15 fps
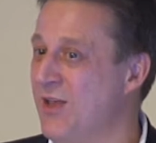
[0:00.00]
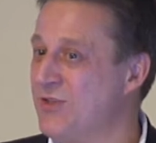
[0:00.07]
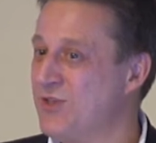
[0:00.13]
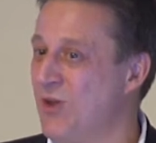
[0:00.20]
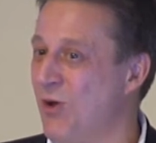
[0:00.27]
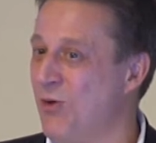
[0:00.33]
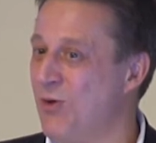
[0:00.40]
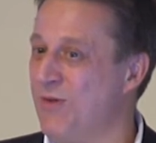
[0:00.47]

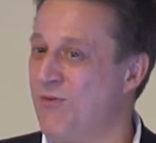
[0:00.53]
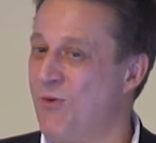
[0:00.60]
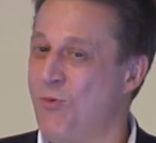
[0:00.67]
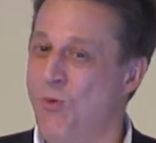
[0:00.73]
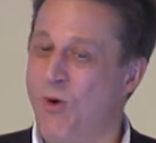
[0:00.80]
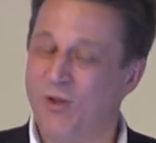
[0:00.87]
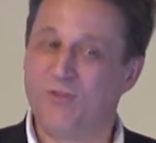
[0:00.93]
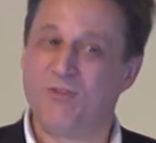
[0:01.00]
So if it
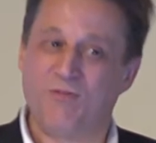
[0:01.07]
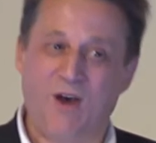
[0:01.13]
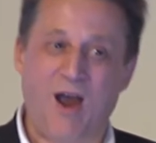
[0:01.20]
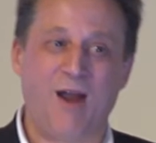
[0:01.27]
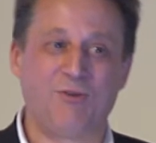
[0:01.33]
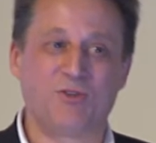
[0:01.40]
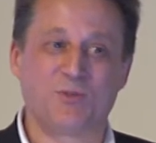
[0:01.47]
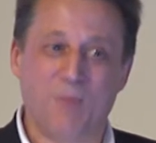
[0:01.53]
was a
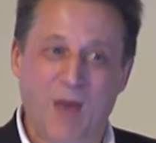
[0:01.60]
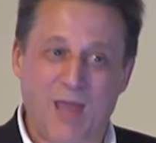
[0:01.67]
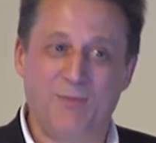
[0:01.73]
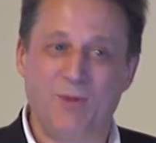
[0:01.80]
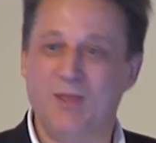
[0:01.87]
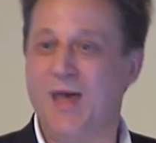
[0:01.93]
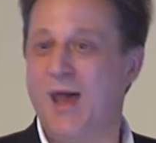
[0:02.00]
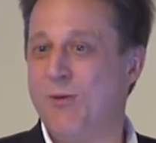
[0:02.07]
virus,
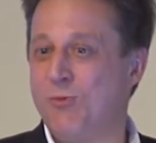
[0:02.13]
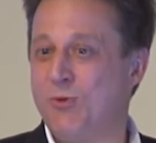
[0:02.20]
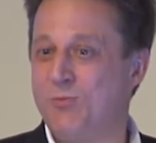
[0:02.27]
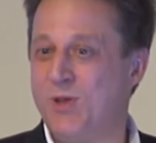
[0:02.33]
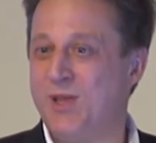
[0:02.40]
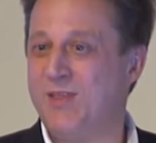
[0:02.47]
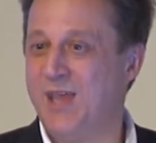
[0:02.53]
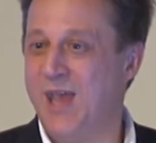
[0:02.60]
maybe that would
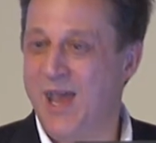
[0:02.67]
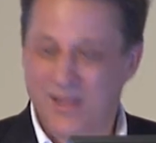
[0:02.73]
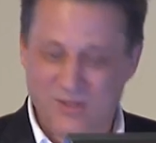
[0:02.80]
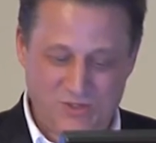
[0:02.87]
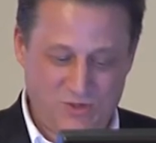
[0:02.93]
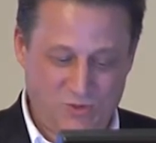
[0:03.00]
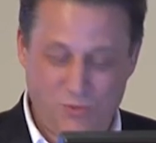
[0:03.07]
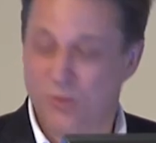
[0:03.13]
be the answer,